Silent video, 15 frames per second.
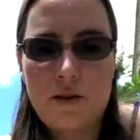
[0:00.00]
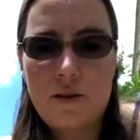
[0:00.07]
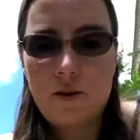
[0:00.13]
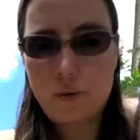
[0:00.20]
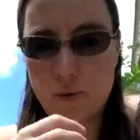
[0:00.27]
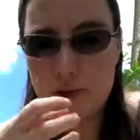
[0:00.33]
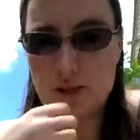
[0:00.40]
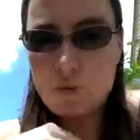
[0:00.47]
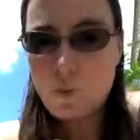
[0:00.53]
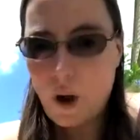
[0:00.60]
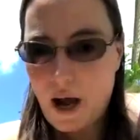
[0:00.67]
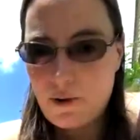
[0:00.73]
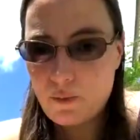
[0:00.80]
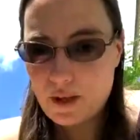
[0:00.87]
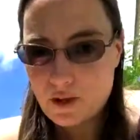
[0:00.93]
The reason
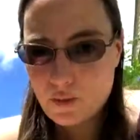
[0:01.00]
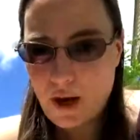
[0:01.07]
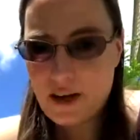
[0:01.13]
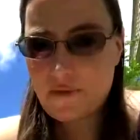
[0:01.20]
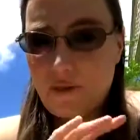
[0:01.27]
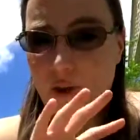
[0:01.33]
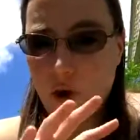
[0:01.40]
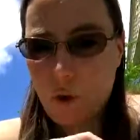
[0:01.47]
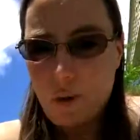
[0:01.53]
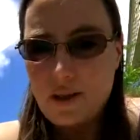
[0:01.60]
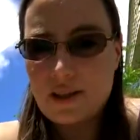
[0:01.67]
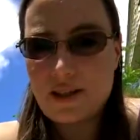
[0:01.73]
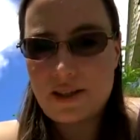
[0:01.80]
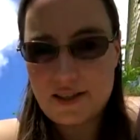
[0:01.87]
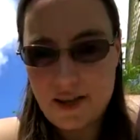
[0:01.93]
why we sweat, if you go
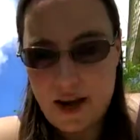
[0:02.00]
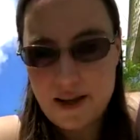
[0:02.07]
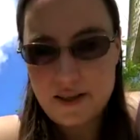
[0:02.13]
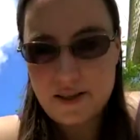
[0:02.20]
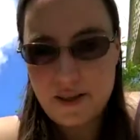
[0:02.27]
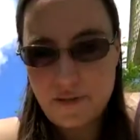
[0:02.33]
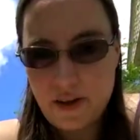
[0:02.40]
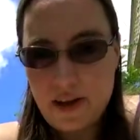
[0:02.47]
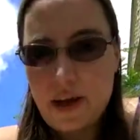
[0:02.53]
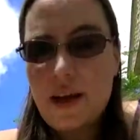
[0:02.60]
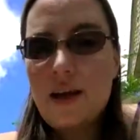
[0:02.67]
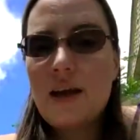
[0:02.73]
into the science of it,